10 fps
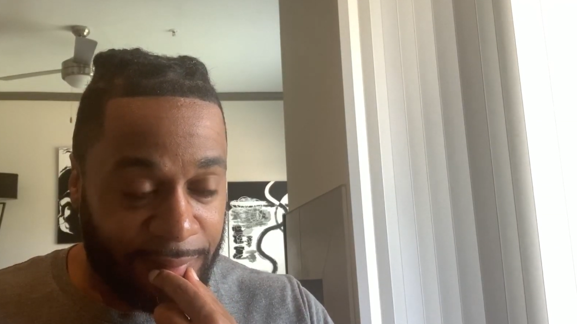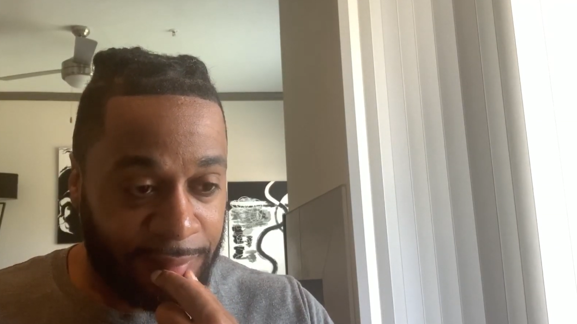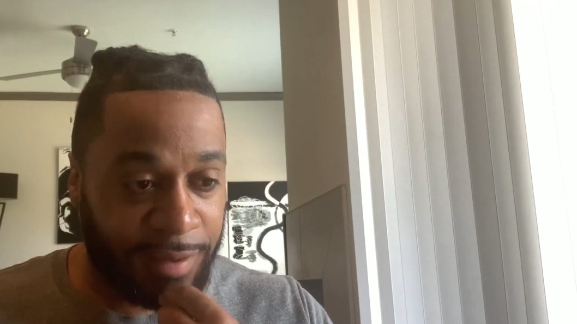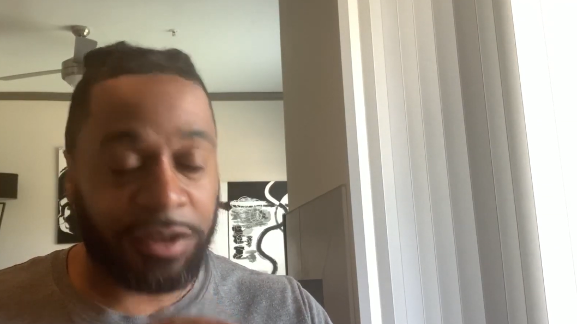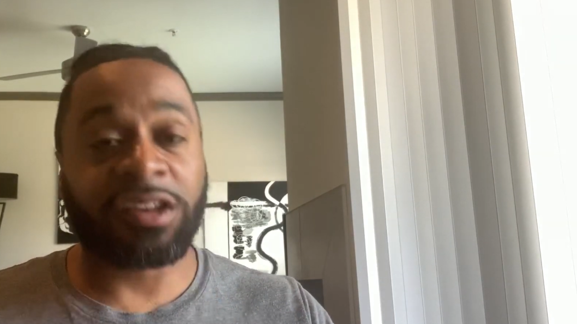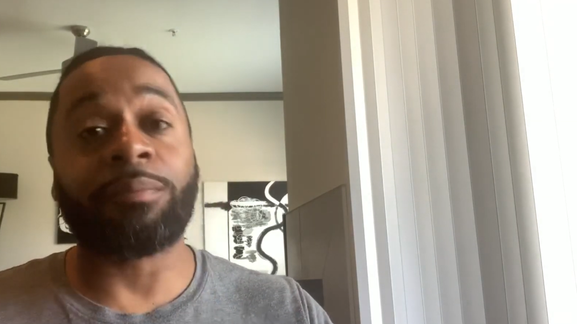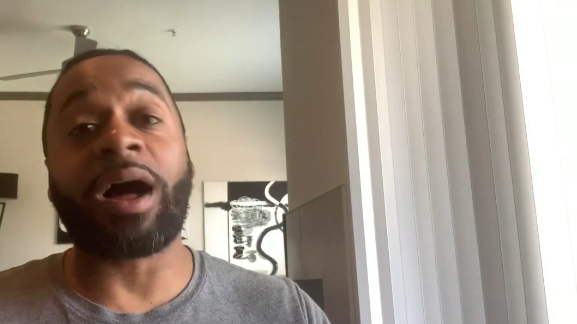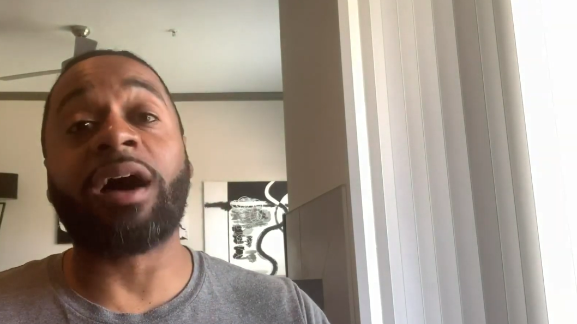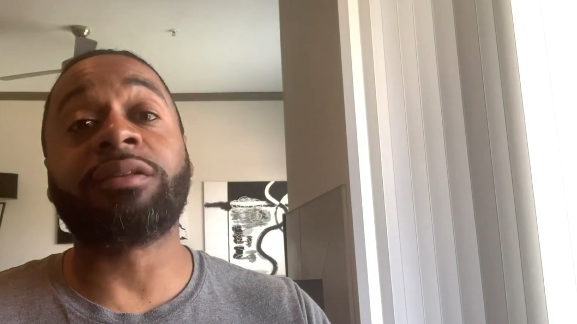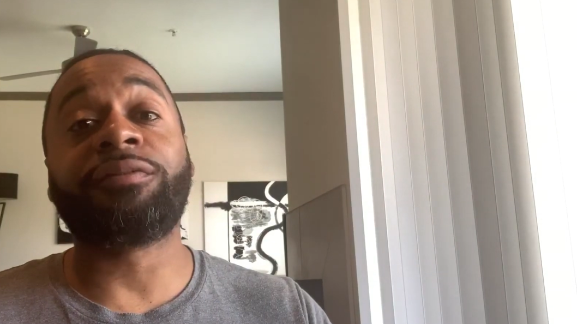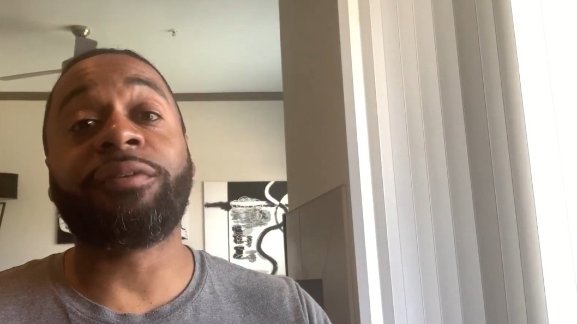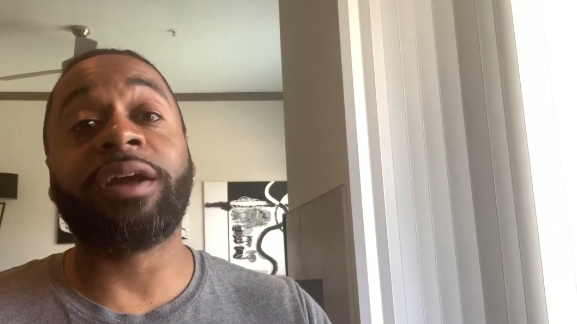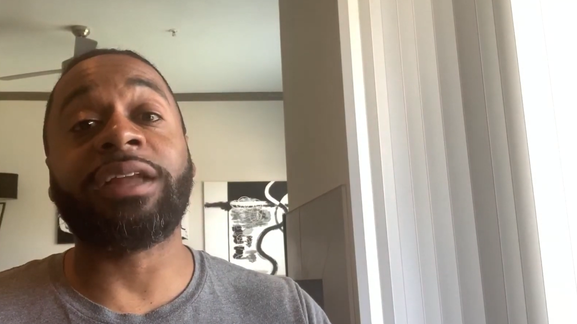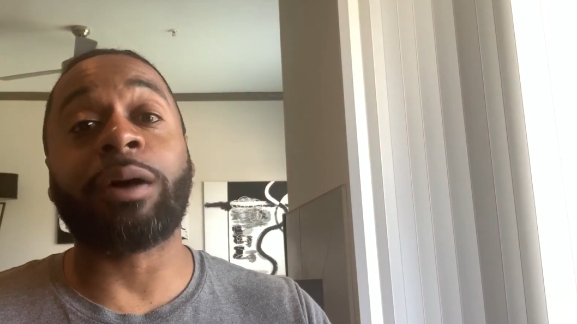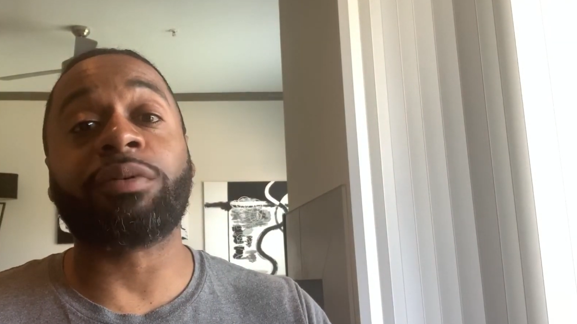And to my other
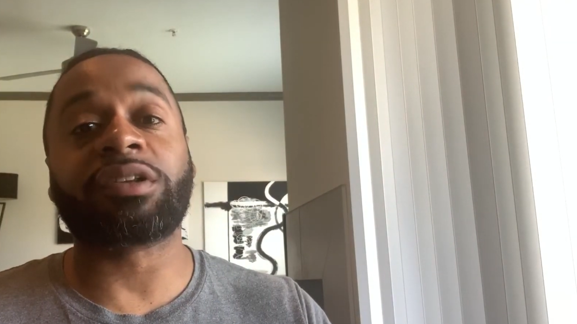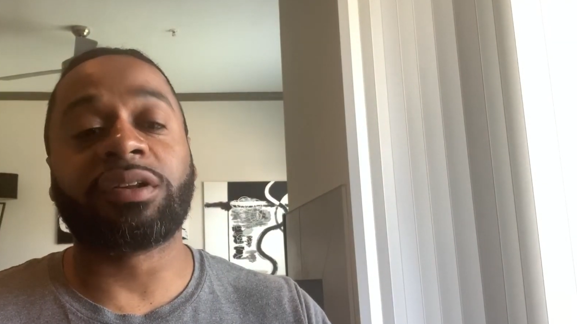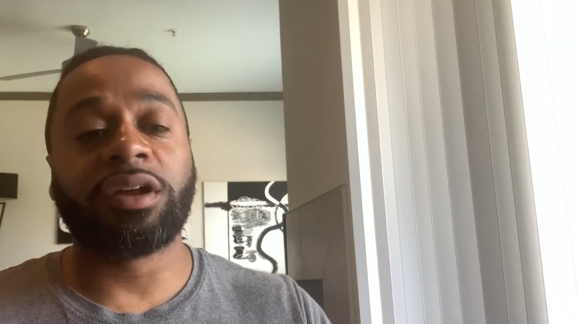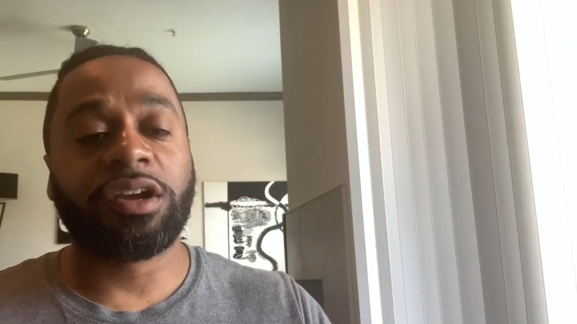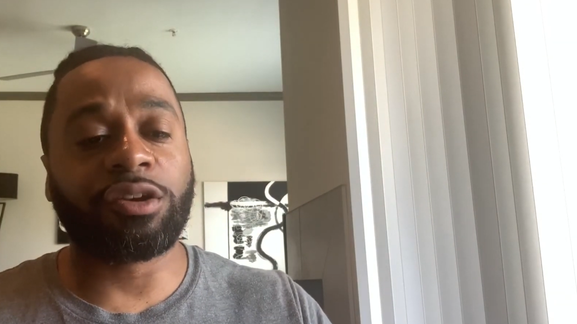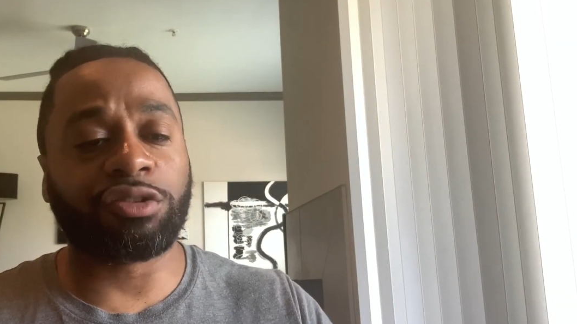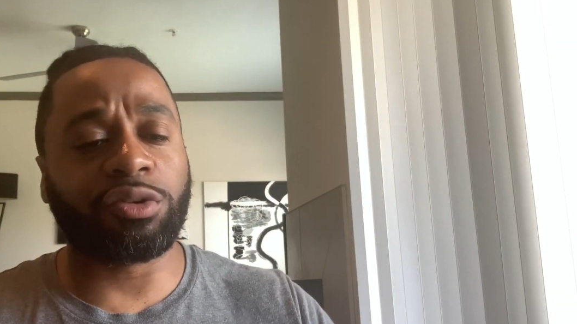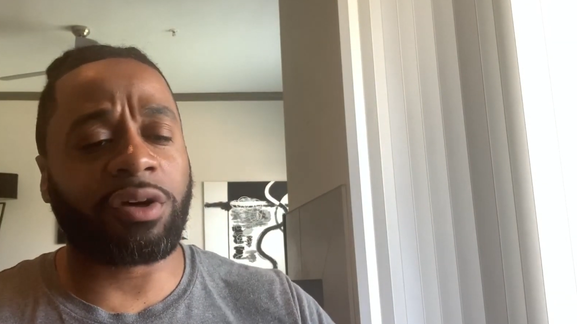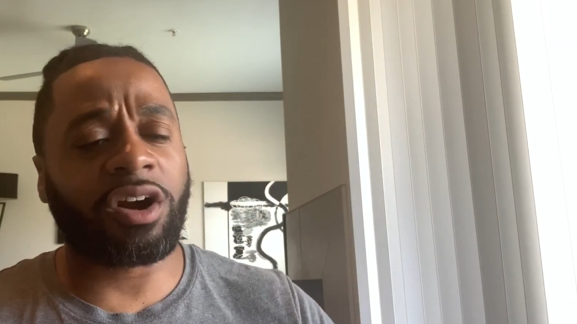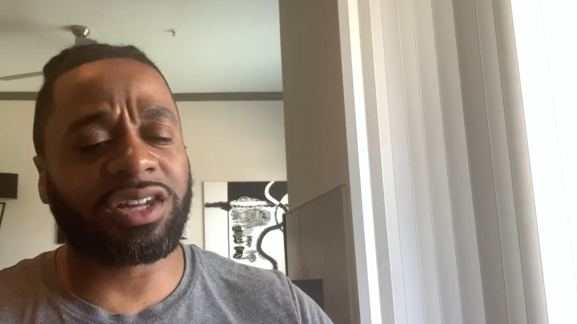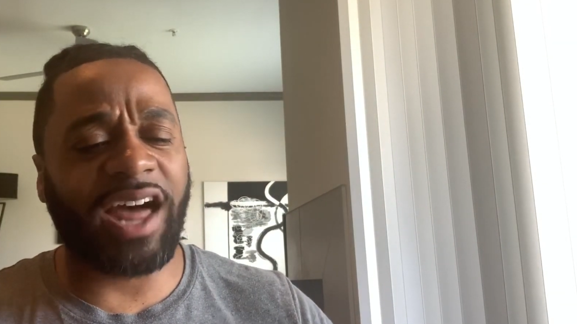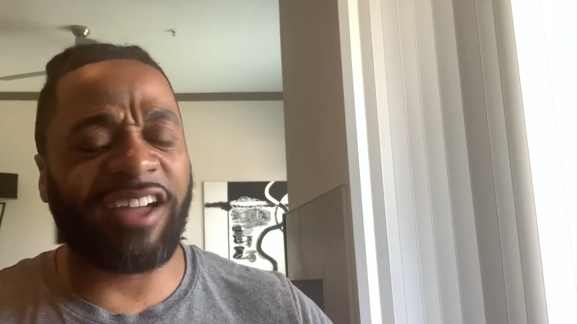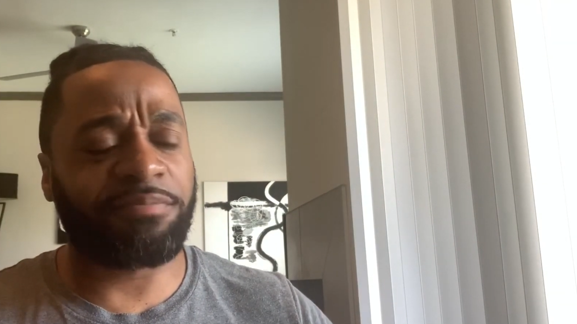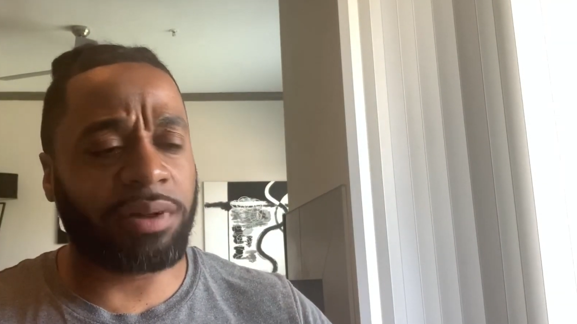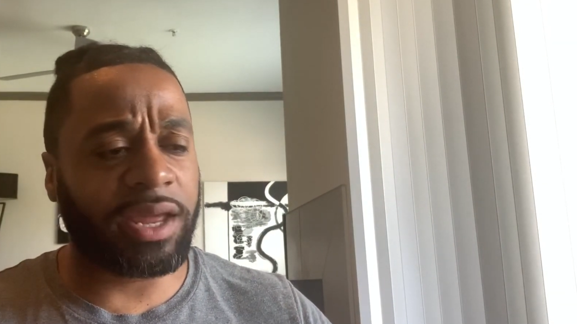friend that was, doing her
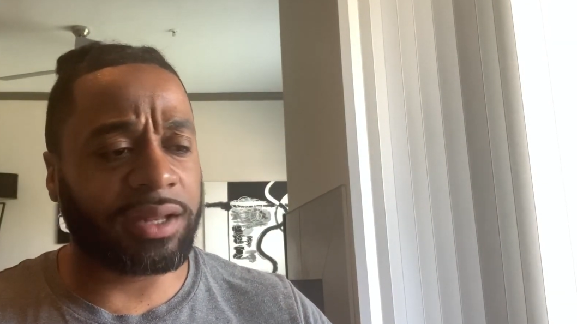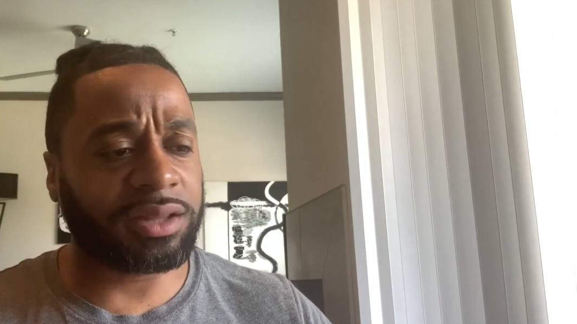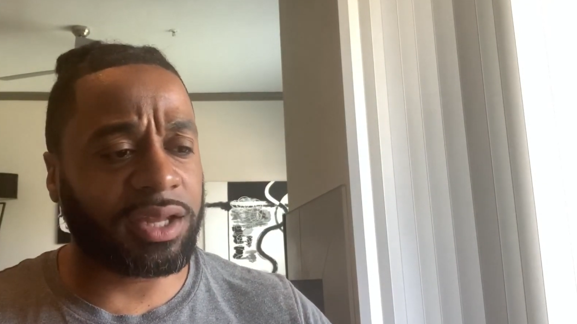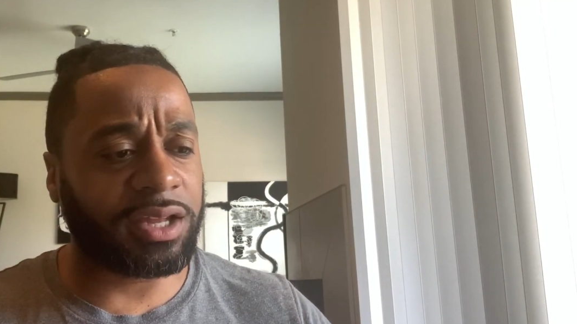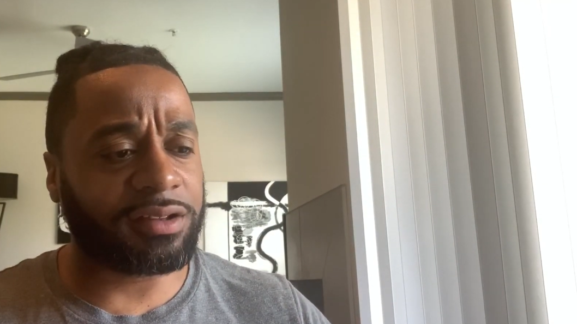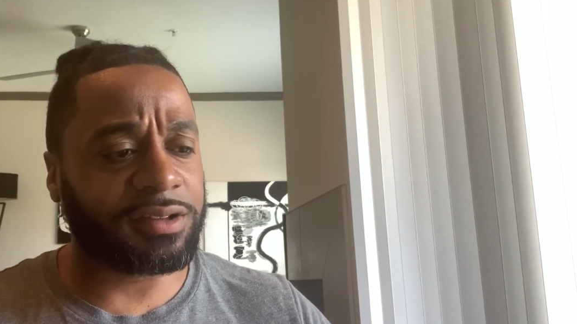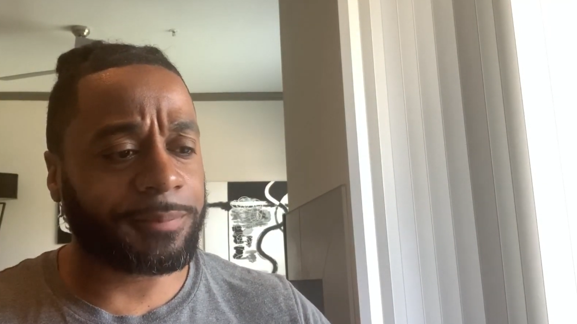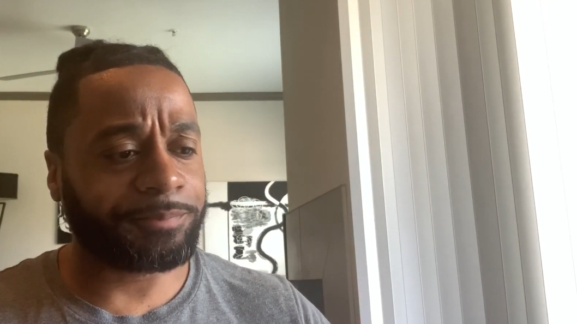life plan things,